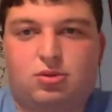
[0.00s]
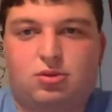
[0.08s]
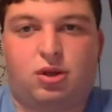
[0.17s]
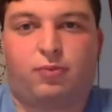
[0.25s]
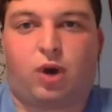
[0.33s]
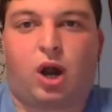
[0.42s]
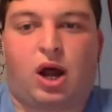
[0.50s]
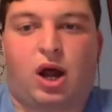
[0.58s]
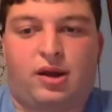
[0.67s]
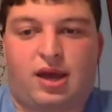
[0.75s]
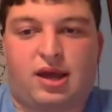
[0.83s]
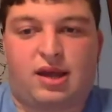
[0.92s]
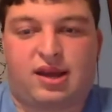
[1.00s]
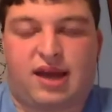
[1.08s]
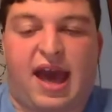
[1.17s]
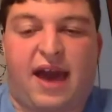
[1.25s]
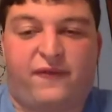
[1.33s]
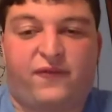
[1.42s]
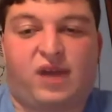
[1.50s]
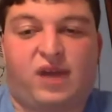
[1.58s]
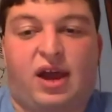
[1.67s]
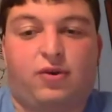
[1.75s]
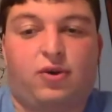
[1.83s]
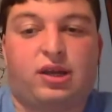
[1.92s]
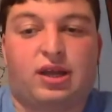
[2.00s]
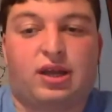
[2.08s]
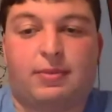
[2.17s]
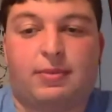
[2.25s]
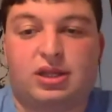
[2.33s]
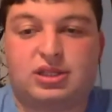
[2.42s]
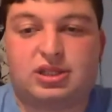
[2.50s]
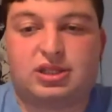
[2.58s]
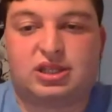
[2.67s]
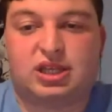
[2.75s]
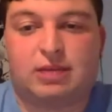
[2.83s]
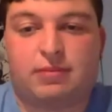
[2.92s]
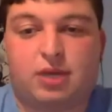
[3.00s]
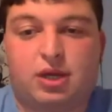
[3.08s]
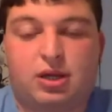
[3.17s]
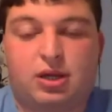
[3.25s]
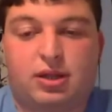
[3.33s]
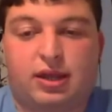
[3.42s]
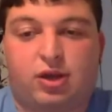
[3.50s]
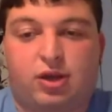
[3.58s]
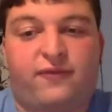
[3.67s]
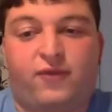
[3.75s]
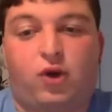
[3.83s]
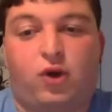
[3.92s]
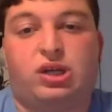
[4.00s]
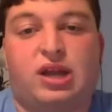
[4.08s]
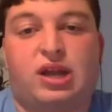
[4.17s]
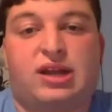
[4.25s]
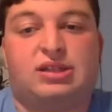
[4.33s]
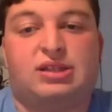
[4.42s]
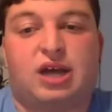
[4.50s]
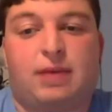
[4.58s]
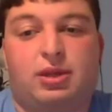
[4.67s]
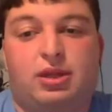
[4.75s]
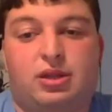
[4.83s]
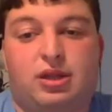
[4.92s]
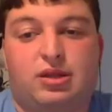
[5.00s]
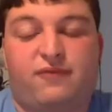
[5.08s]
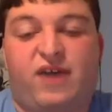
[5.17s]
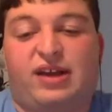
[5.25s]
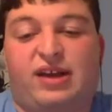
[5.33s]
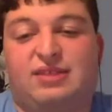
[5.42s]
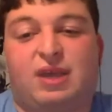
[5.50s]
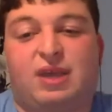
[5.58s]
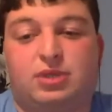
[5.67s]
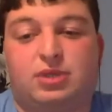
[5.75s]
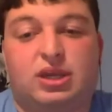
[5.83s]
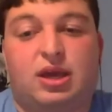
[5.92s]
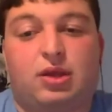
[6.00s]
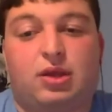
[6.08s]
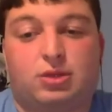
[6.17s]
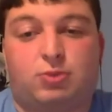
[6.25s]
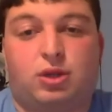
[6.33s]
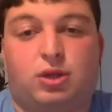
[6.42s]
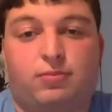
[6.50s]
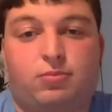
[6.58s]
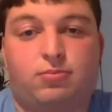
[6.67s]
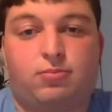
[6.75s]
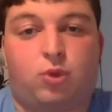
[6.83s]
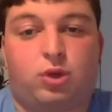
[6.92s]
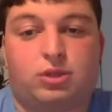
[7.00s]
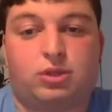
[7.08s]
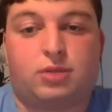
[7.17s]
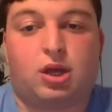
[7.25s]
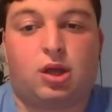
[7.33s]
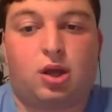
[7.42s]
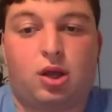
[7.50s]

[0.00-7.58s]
LeBron and half of Kyrie. I mean, this is a team that could have folded at any time, and the fact they've kept it together is pretty important to me.